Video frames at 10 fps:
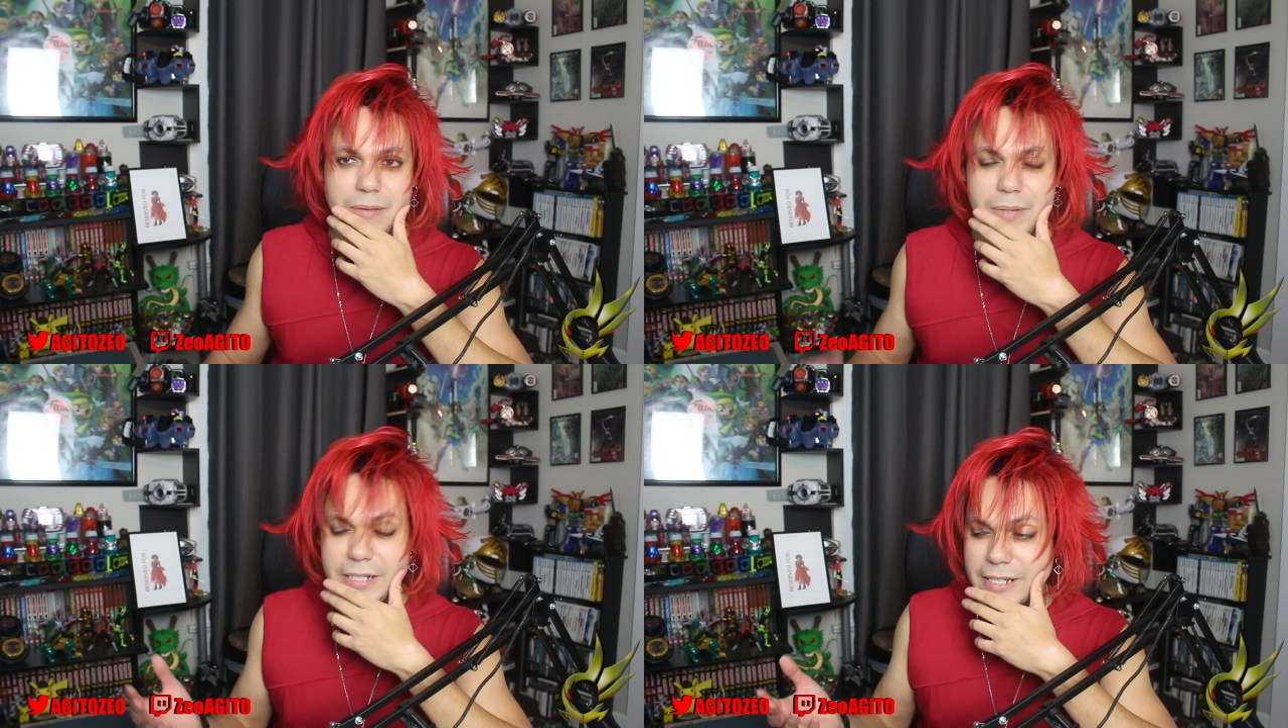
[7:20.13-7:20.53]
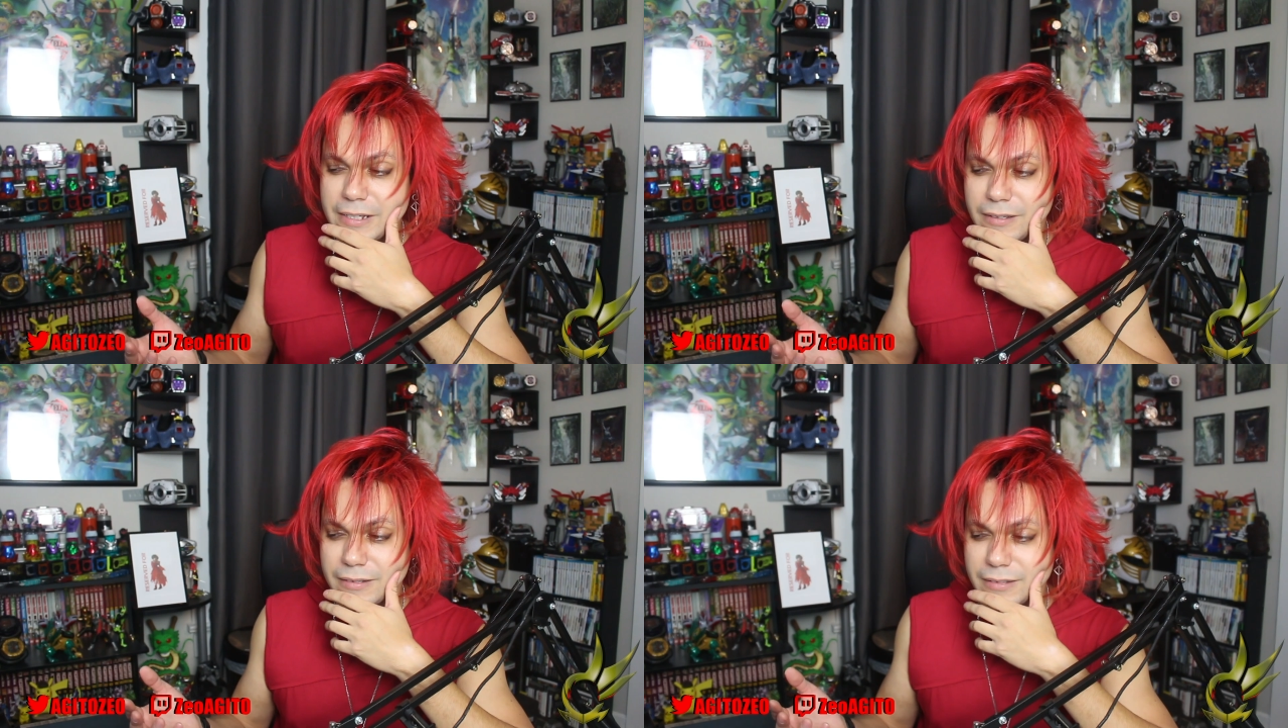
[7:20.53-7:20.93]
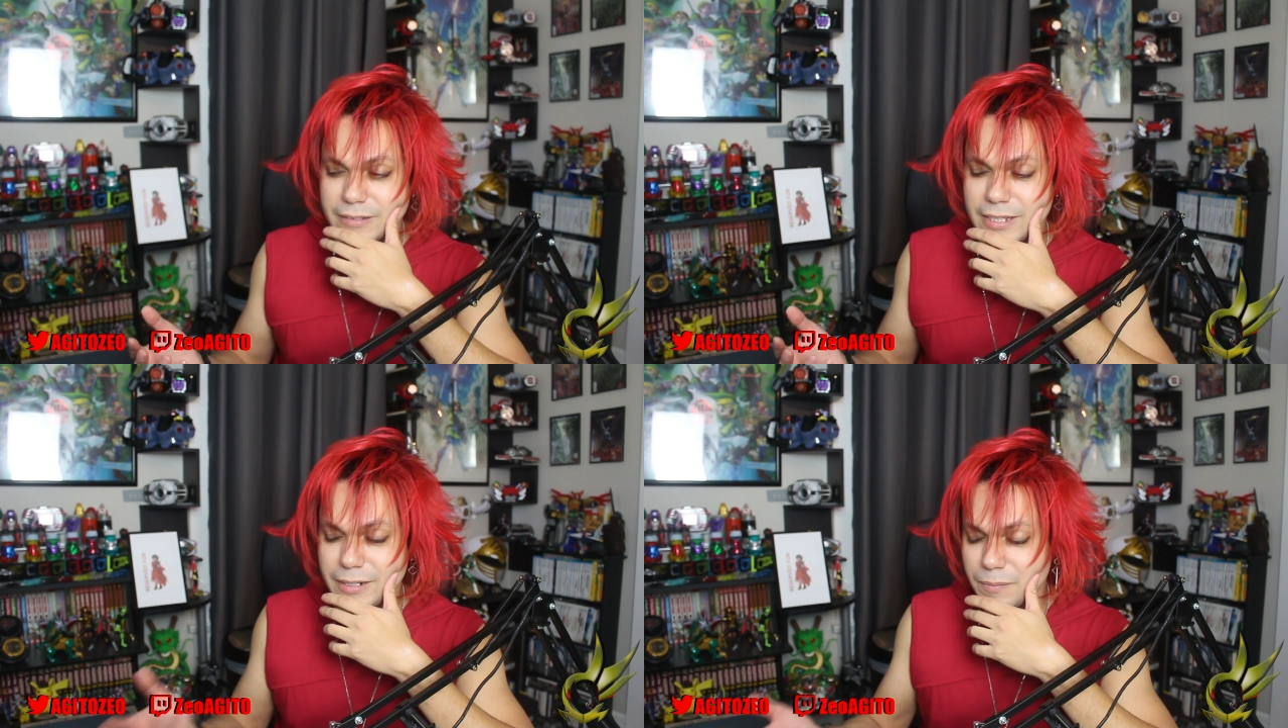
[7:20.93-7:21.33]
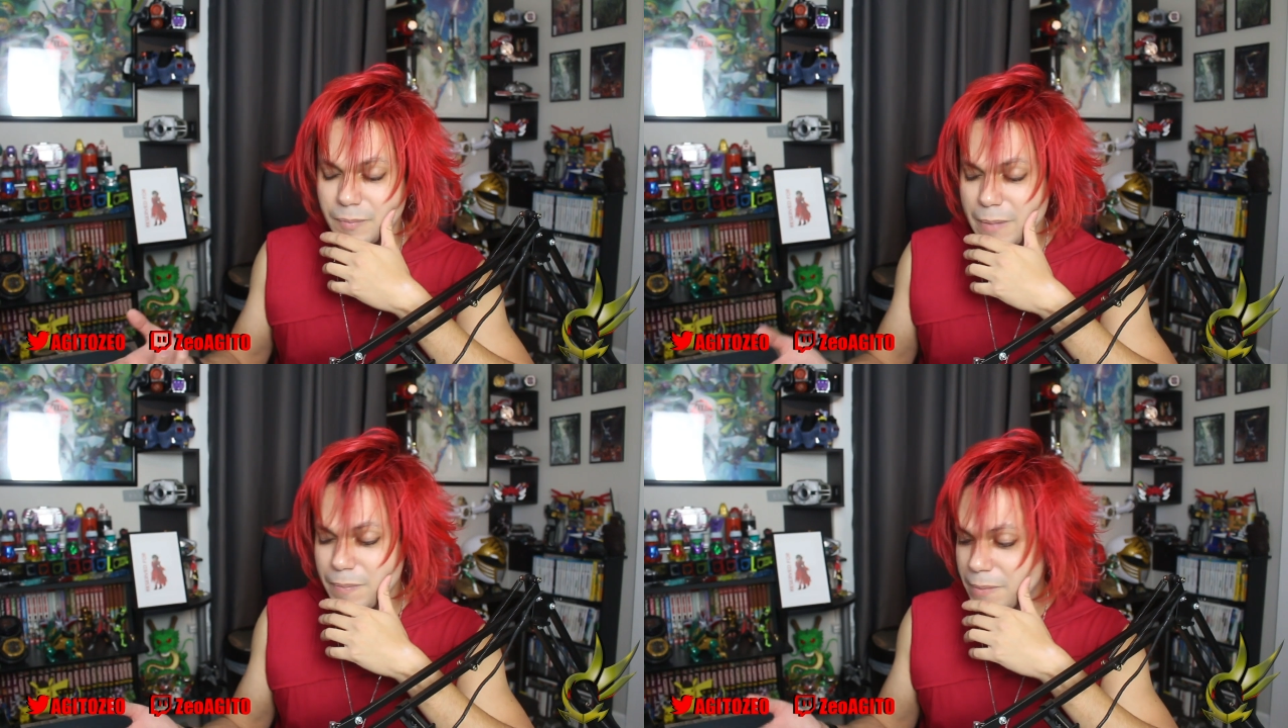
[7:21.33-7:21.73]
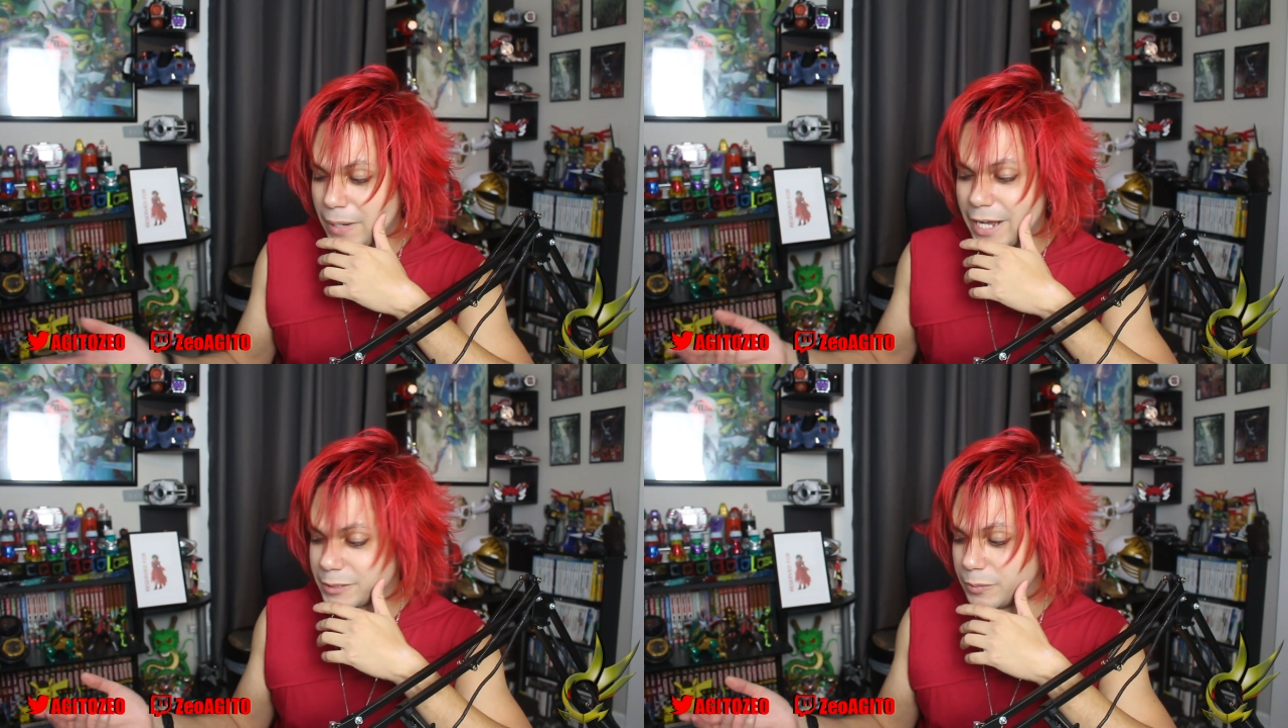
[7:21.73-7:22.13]
Meaning that it might be
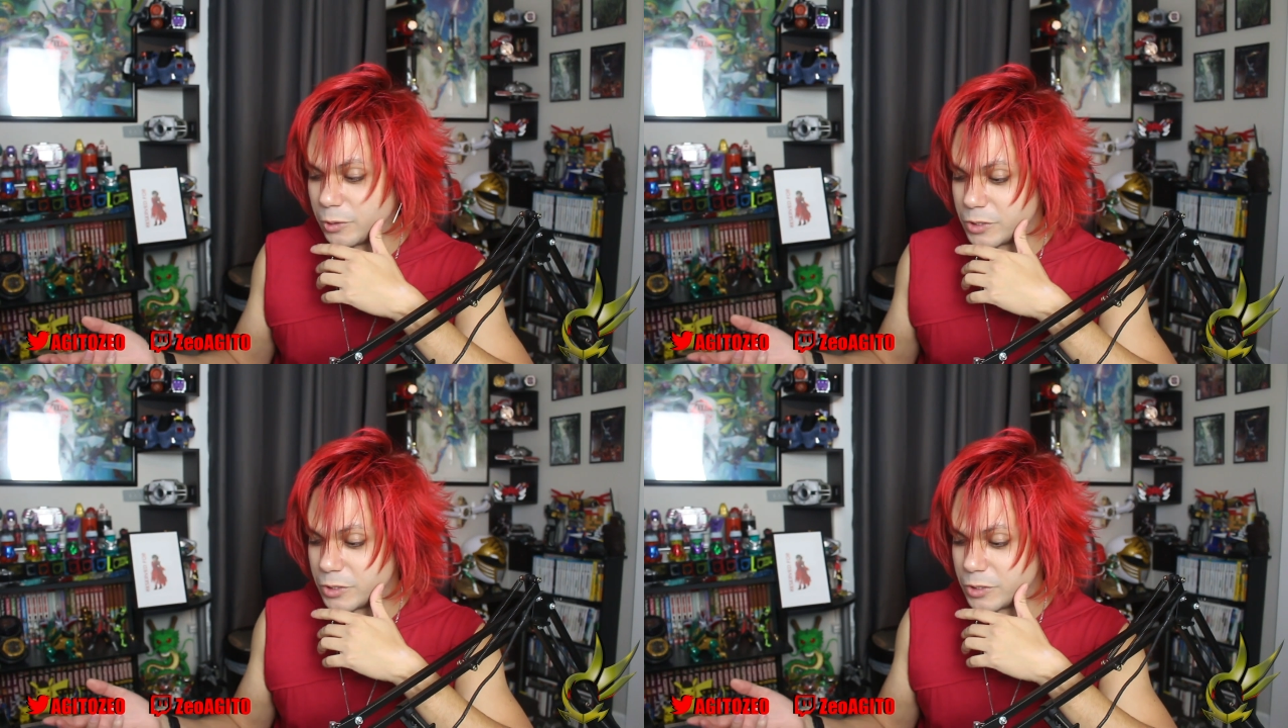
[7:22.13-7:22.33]
possible to